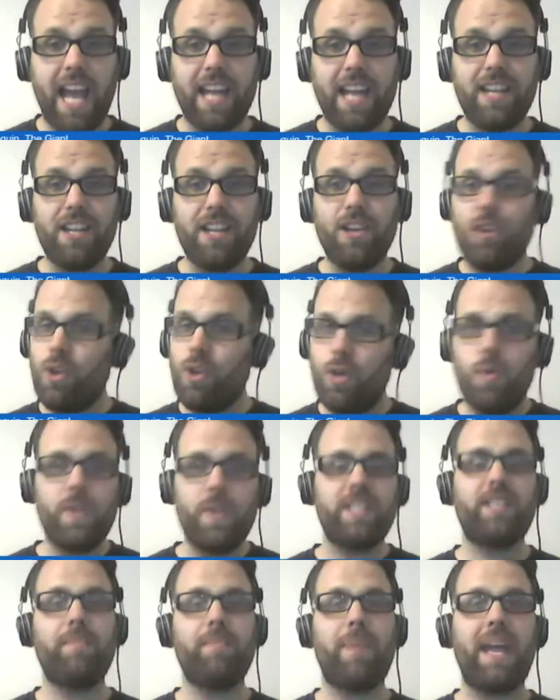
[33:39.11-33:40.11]
And
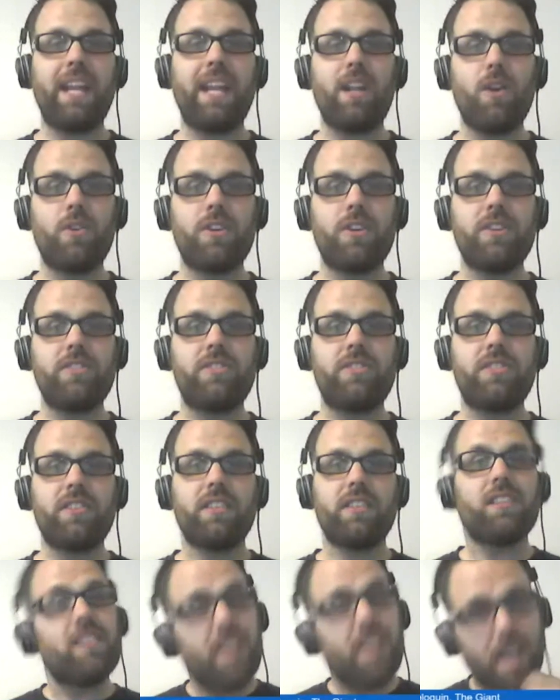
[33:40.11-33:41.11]
who is the bank
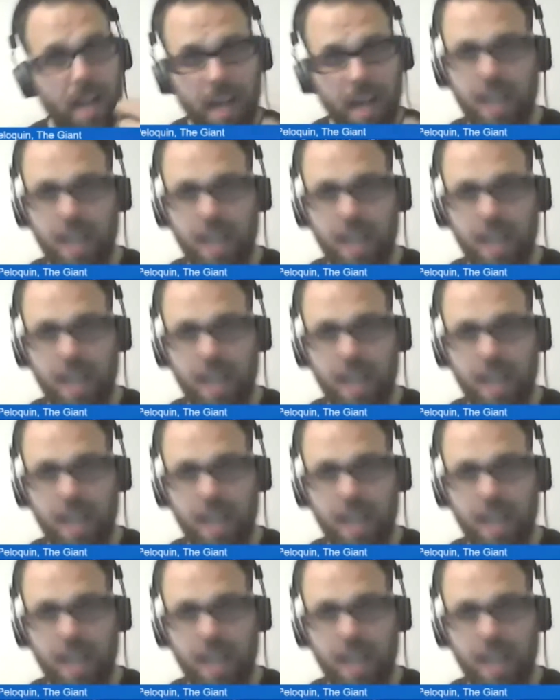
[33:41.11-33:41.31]
owners?